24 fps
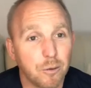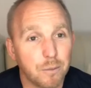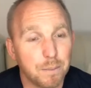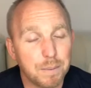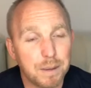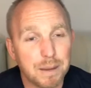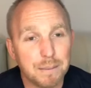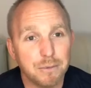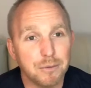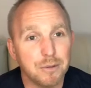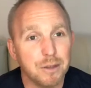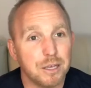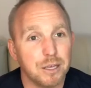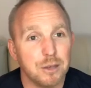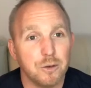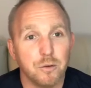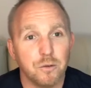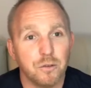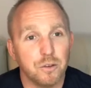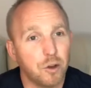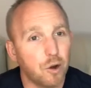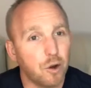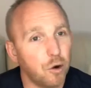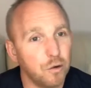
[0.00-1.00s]
People that
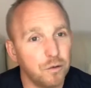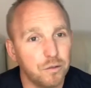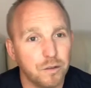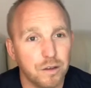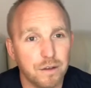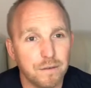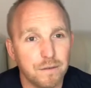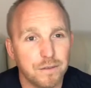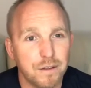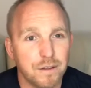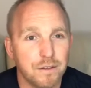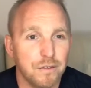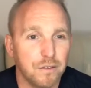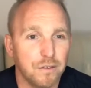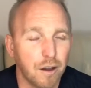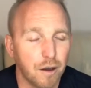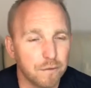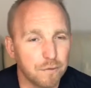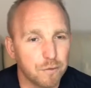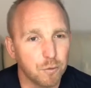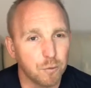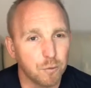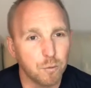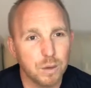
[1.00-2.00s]
use cursive that's
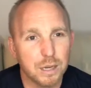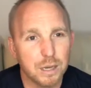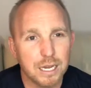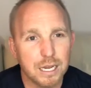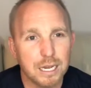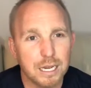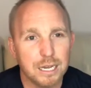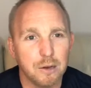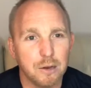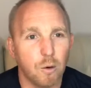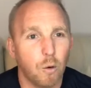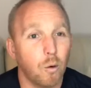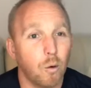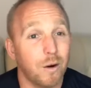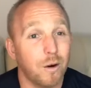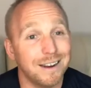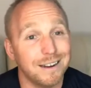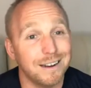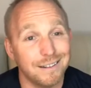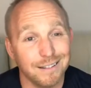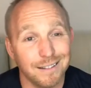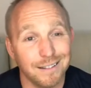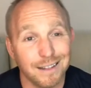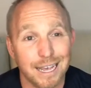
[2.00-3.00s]
tough to read, or
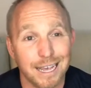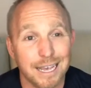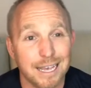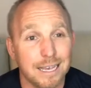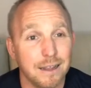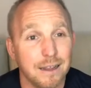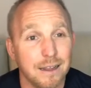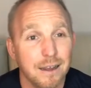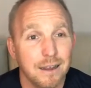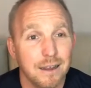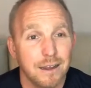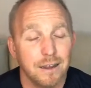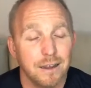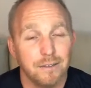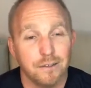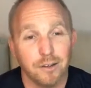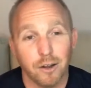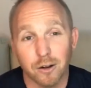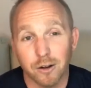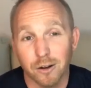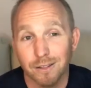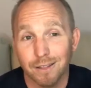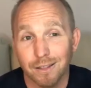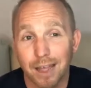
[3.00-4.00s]
it's
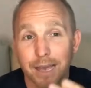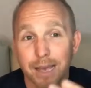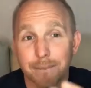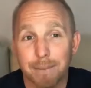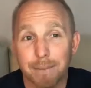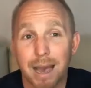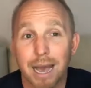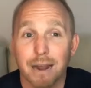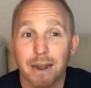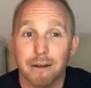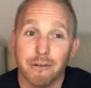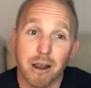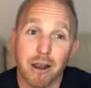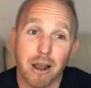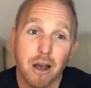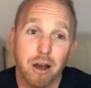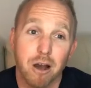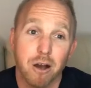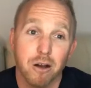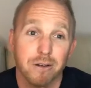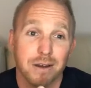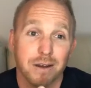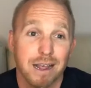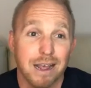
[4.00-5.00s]
on a light
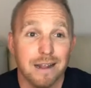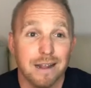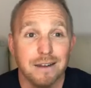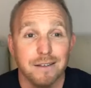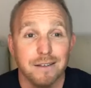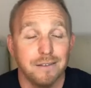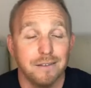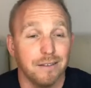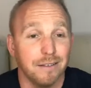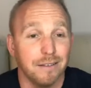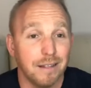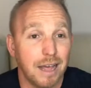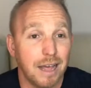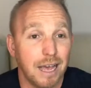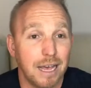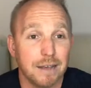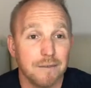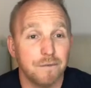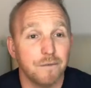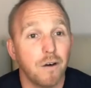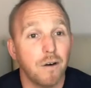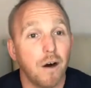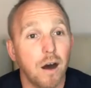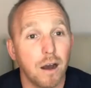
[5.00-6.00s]
background and it's a
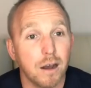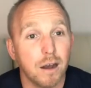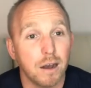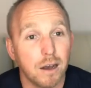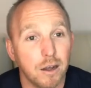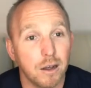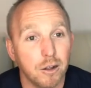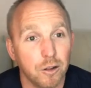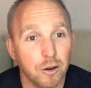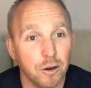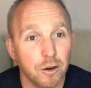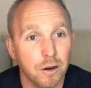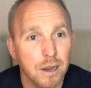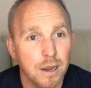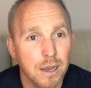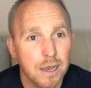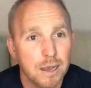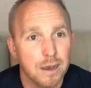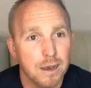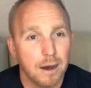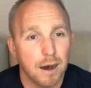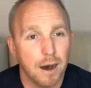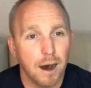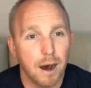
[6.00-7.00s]
light font color.
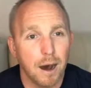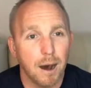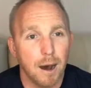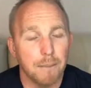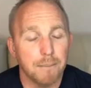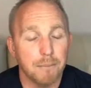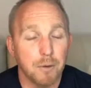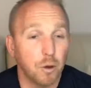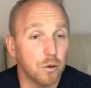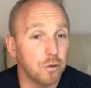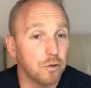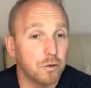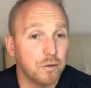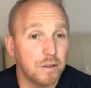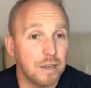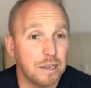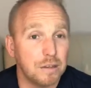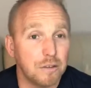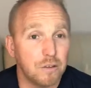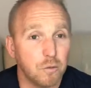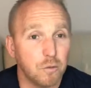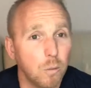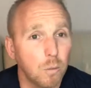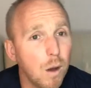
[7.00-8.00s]
Those are
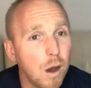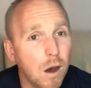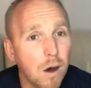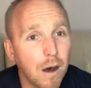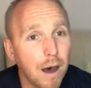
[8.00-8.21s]
things as well.